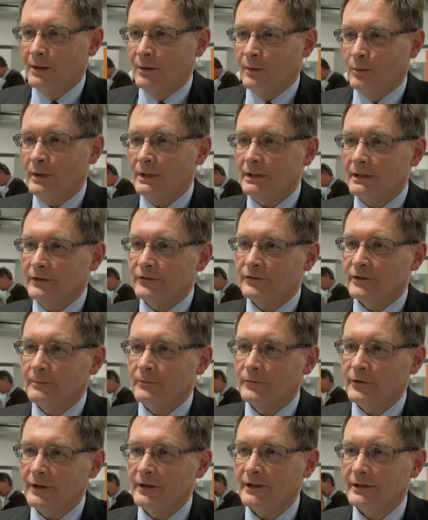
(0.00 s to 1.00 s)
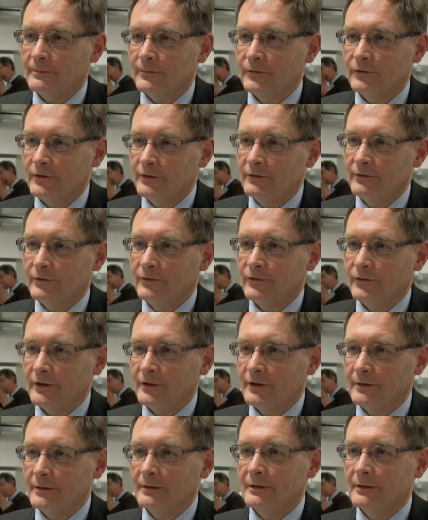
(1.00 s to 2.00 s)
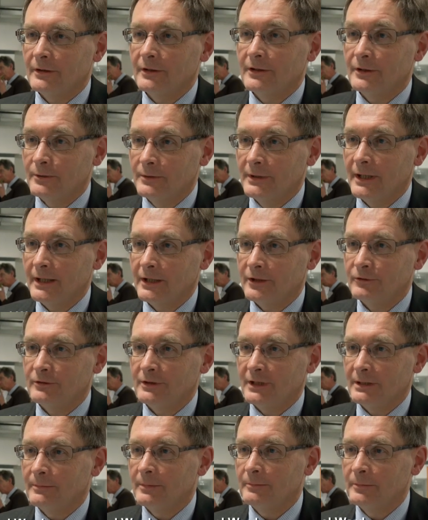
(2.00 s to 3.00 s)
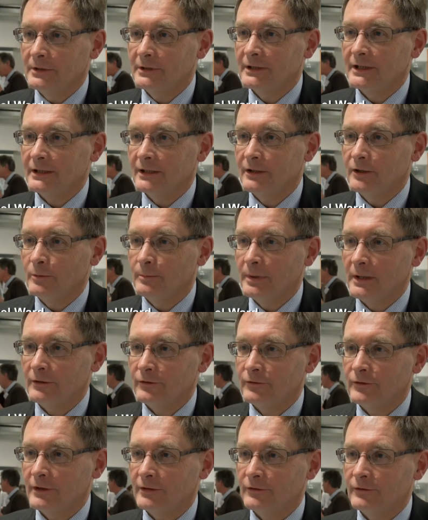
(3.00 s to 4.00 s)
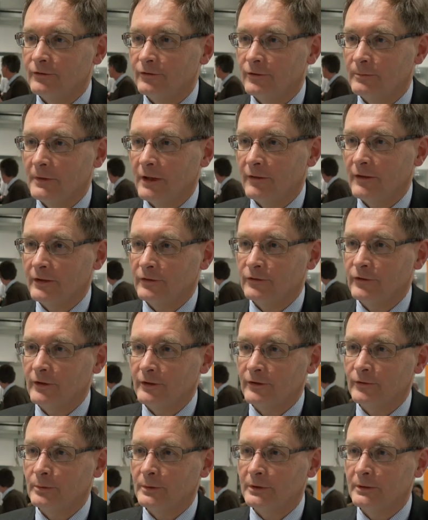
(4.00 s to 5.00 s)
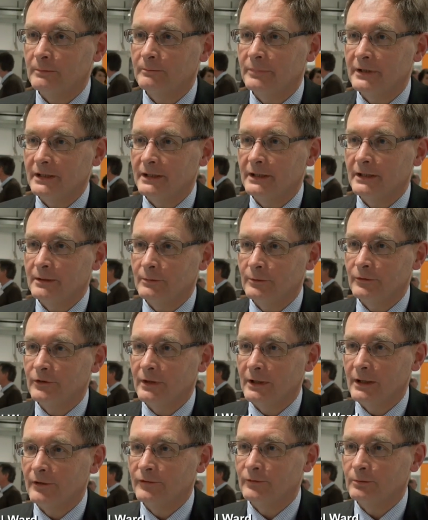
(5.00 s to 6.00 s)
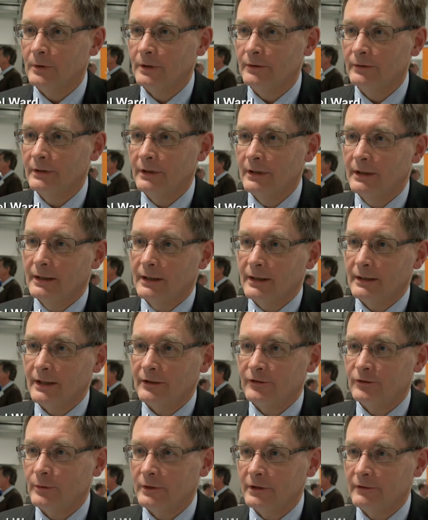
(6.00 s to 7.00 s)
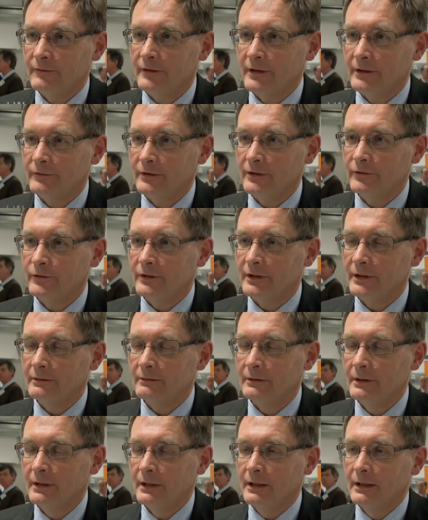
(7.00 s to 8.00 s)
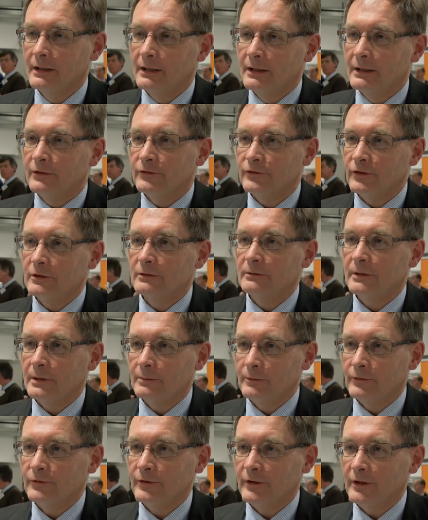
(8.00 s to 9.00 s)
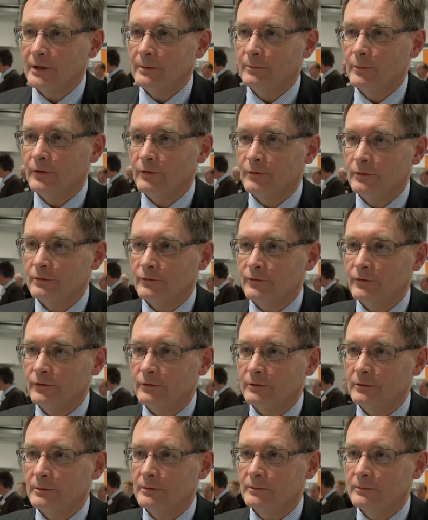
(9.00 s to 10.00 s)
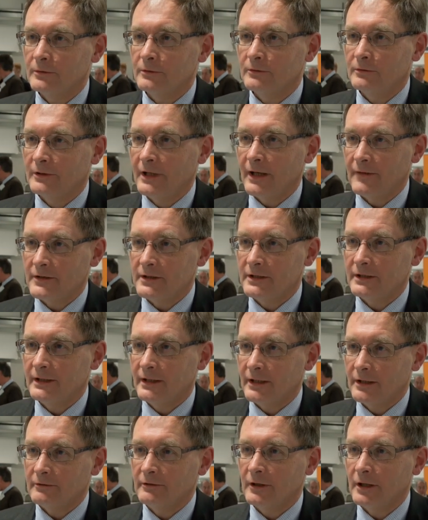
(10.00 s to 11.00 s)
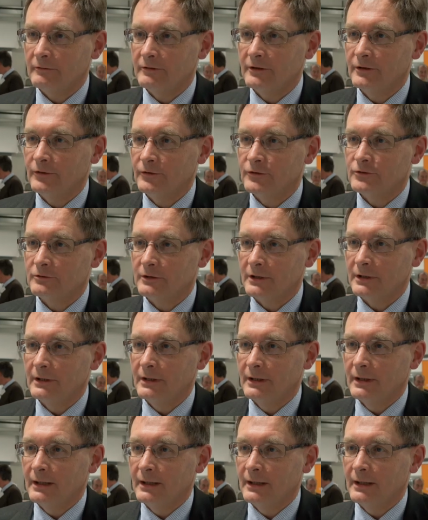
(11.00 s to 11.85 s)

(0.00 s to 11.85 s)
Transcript: Well, it's some time since the UK has really been building any new power stations. I mean, I think Sizewell B was the last one, and that's 25 years ago. So it was time, we thought, to gather together our industry